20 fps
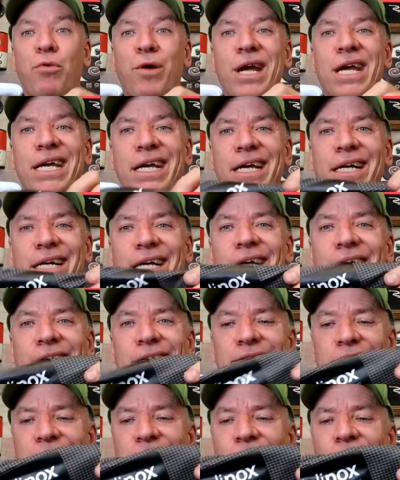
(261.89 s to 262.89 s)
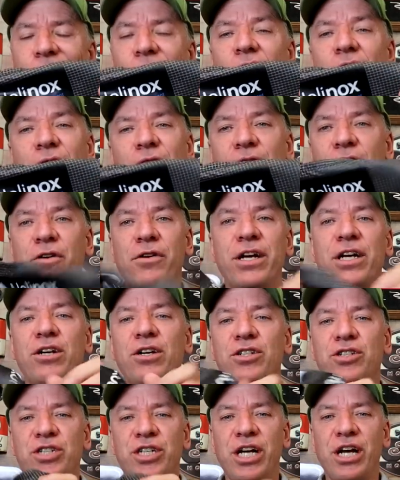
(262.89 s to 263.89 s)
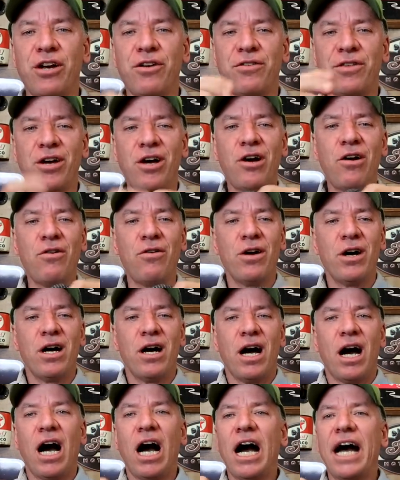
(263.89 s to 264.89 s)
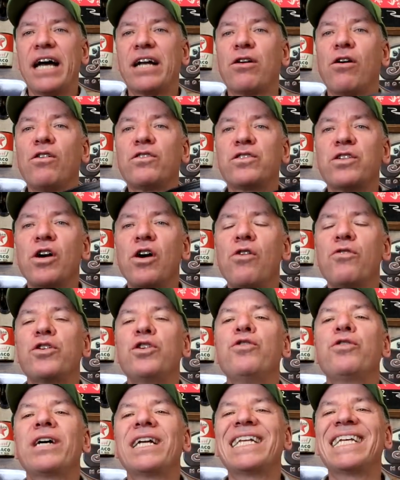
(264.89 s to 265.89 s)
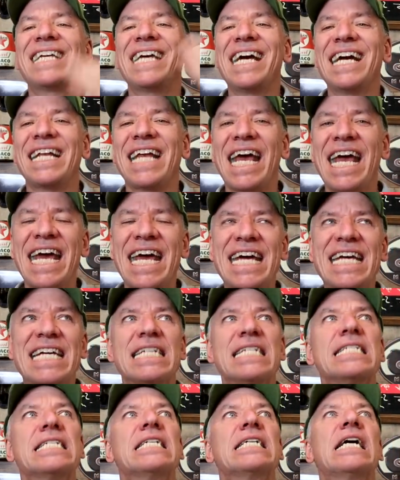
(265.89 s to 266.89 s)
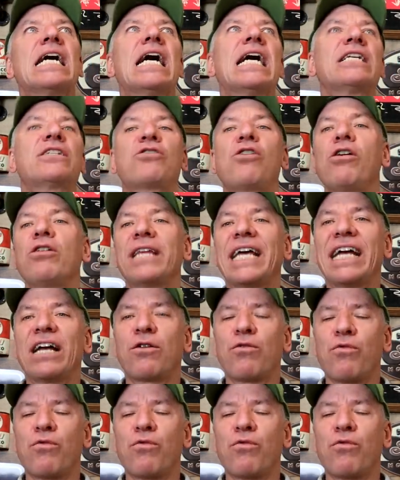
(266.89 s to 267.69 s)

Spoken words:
break it in. So very good chair though. And also you can get it's called a